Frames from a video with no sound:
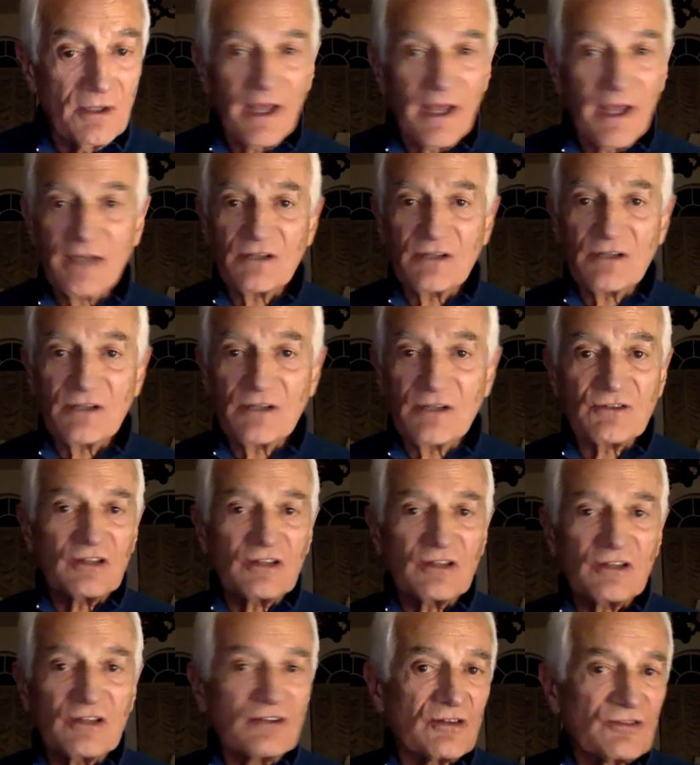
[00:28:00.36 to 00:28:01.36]
And it's
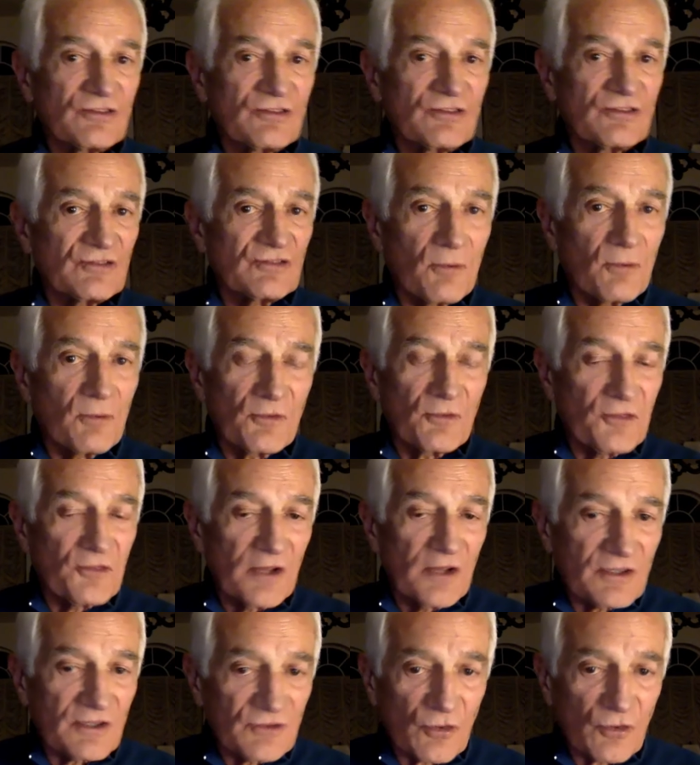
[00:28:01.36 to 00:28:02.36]
just it's a simple
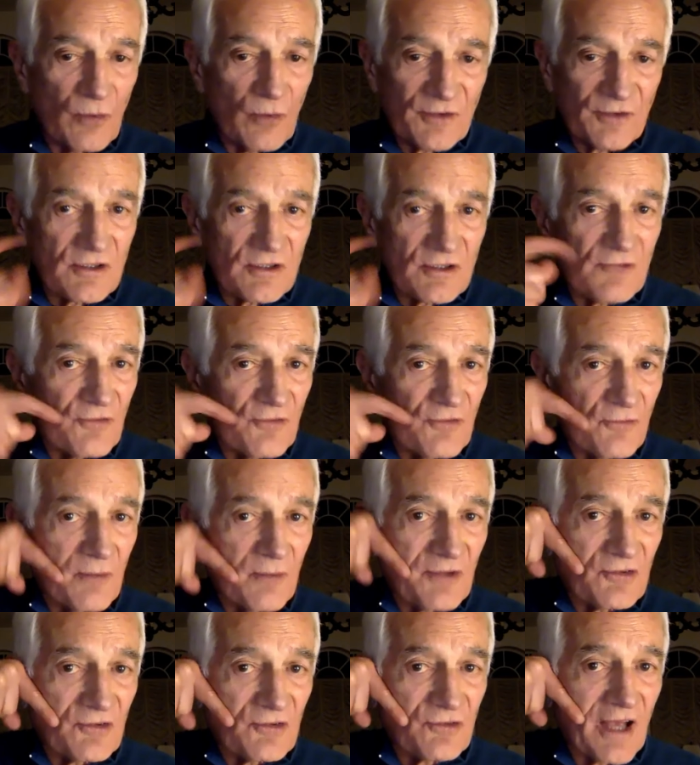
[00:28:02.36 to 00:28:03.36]
thing. It's a question if a
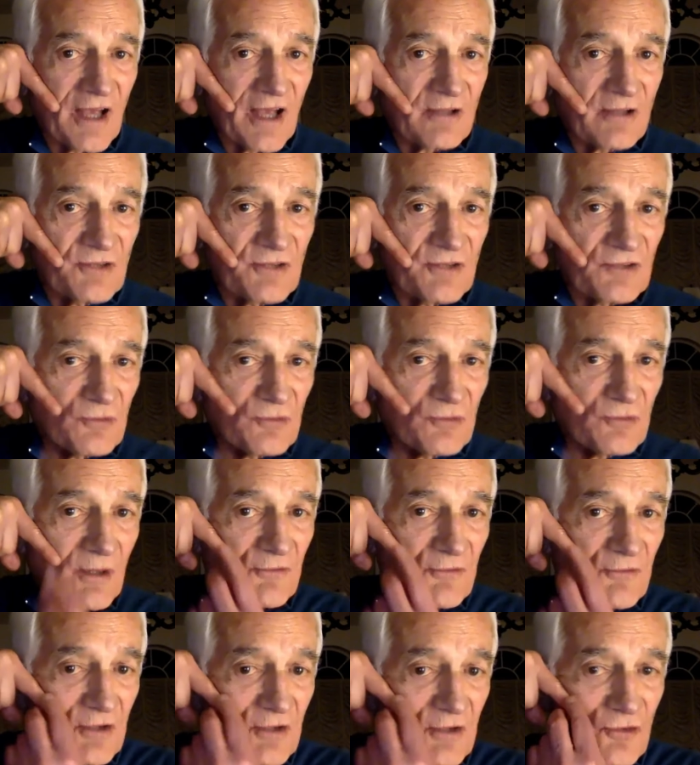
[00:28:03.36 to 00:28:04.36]
muscle's angled this way,
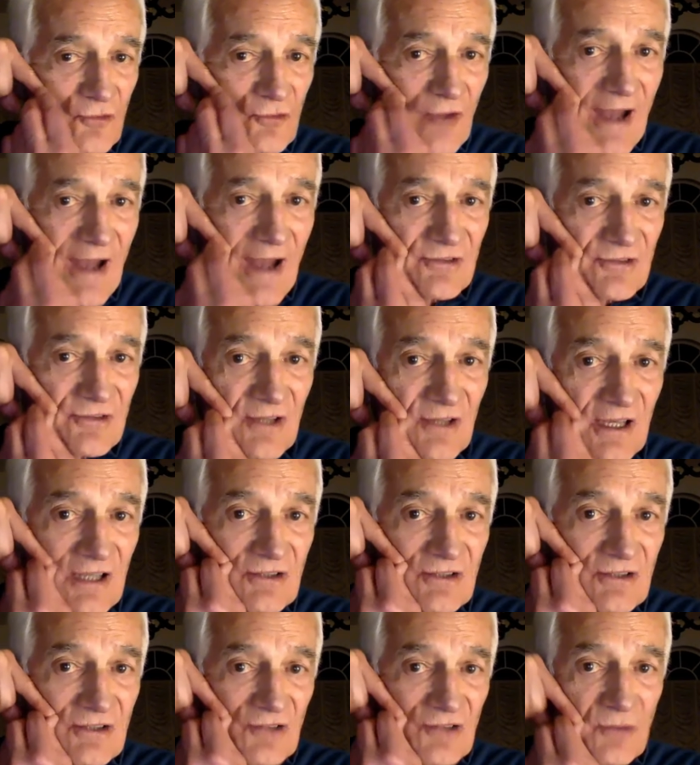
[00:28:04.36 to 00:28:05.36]
if it contracts,
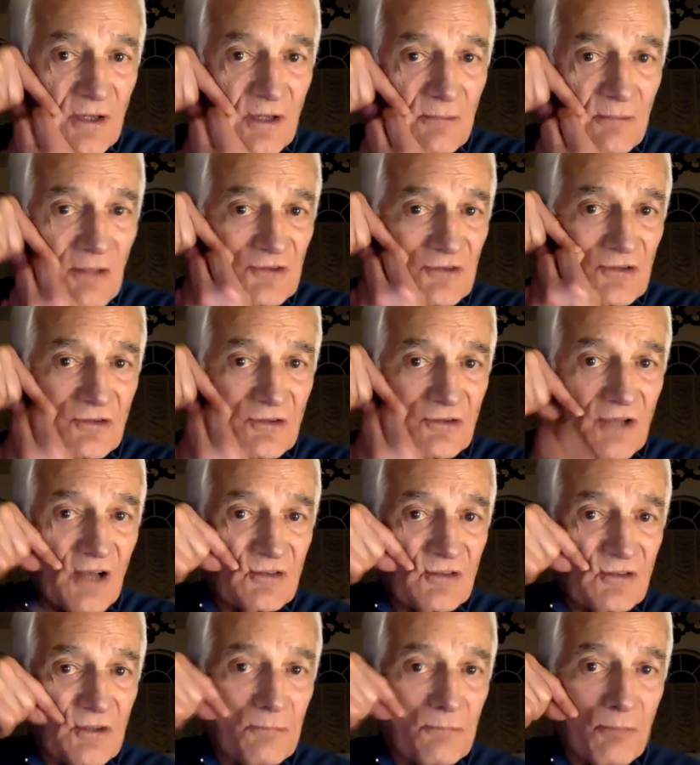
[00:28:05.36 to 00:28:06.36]
it does what a muscle
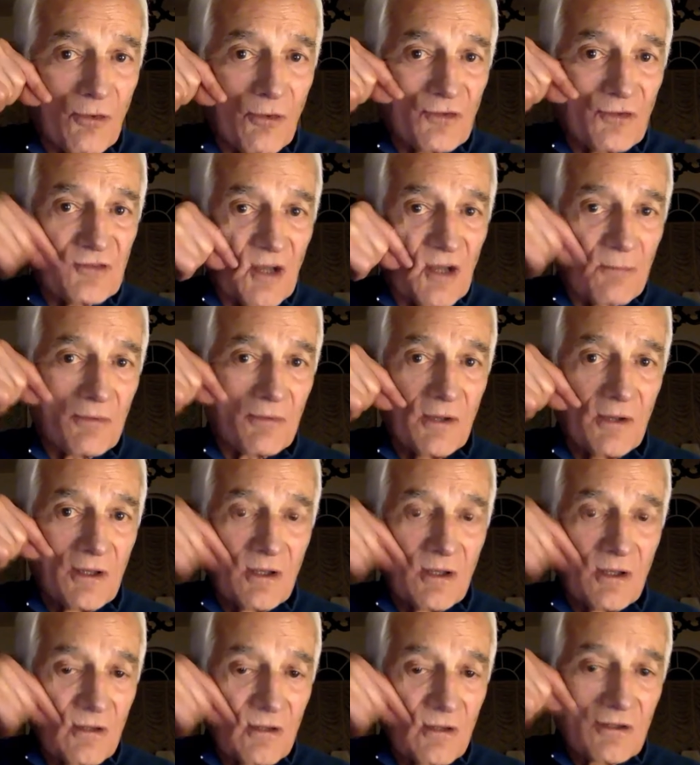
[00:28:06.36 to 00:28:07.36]
does. It pulls up,
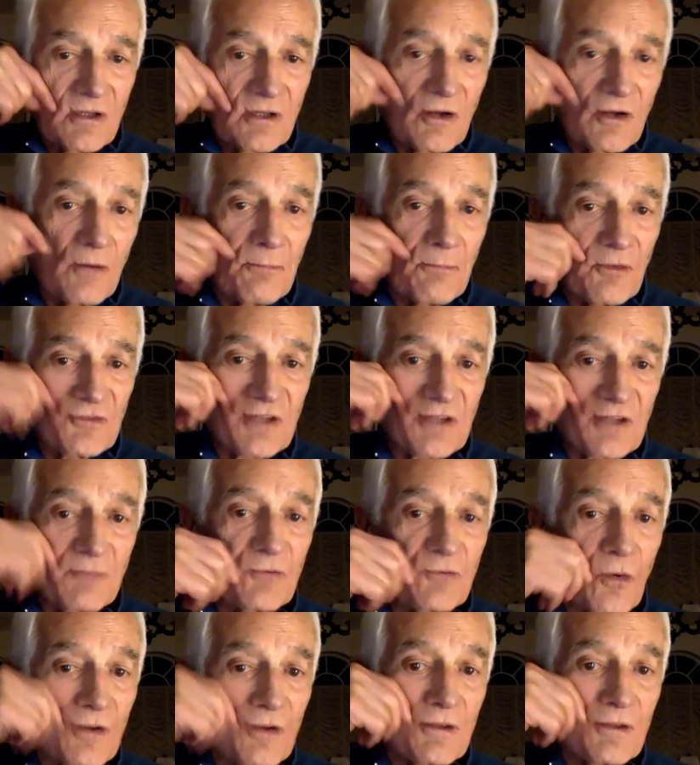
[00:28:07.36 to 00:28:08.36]
you know, pulls up
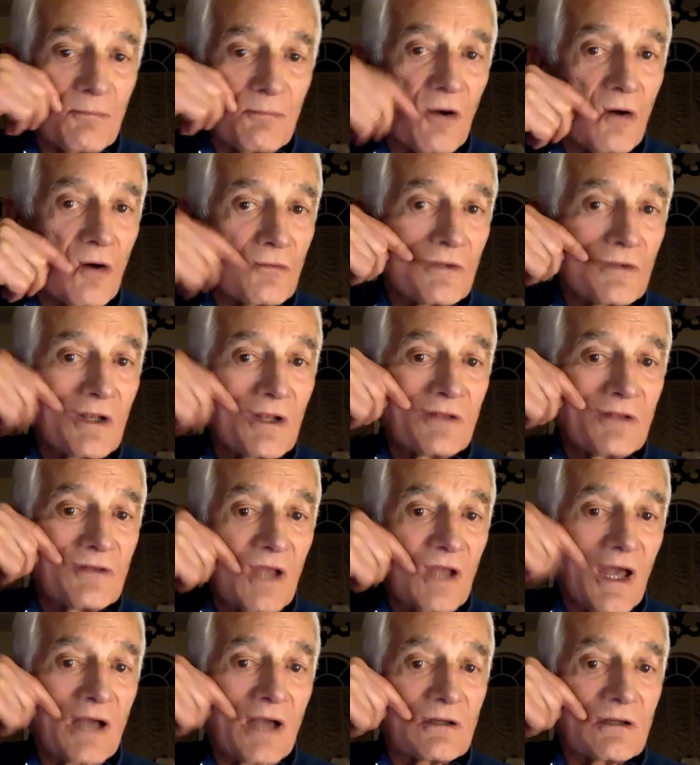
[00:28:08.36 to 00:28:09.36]
toward the bone, the
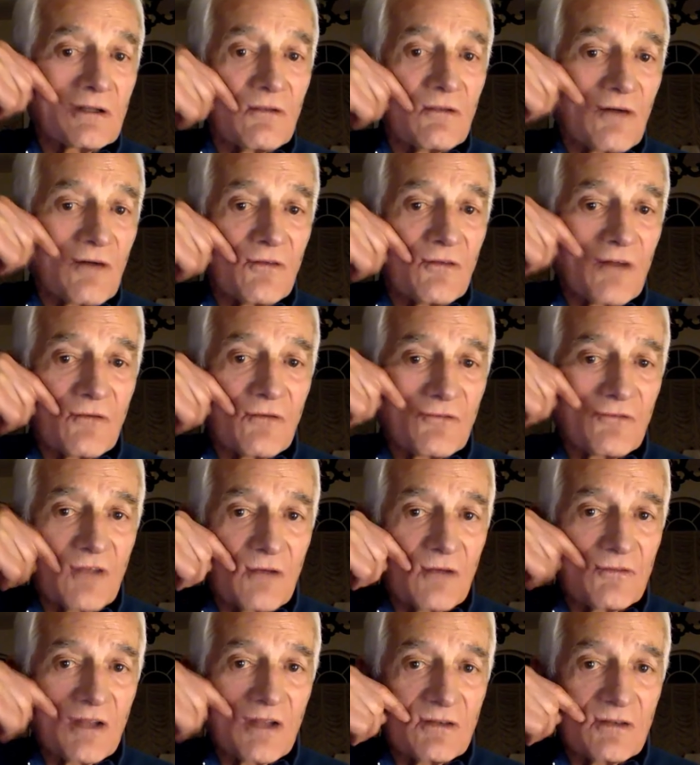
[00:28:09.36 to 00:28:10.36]
angle of, of, of
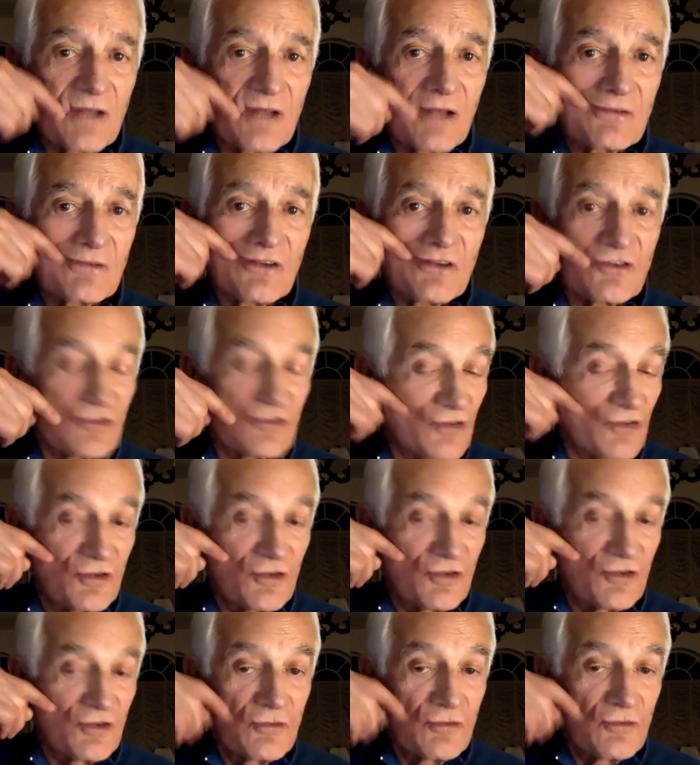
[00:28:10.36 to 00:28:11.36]
the, the, that tissue. So
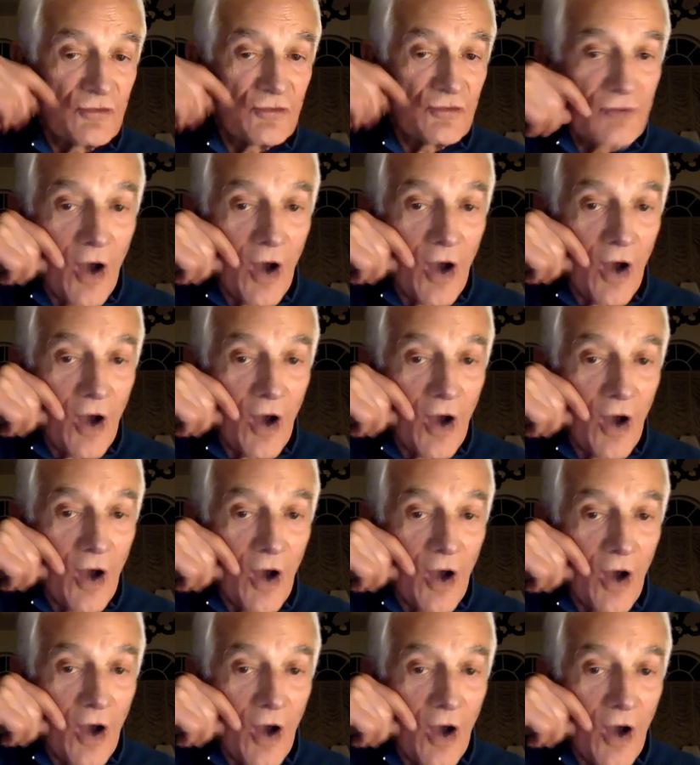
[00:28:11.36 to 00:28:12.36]
you know
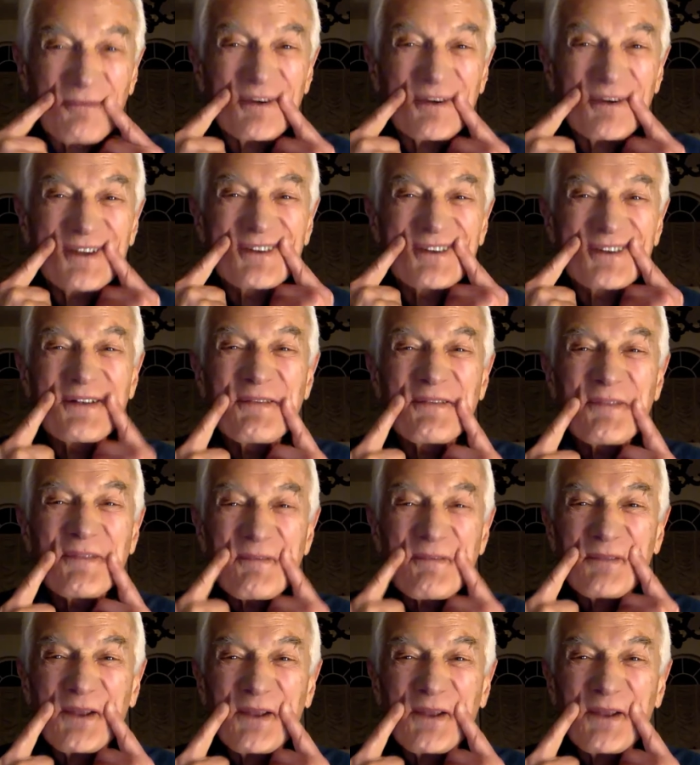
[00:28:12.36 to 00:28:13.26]
that if somebody's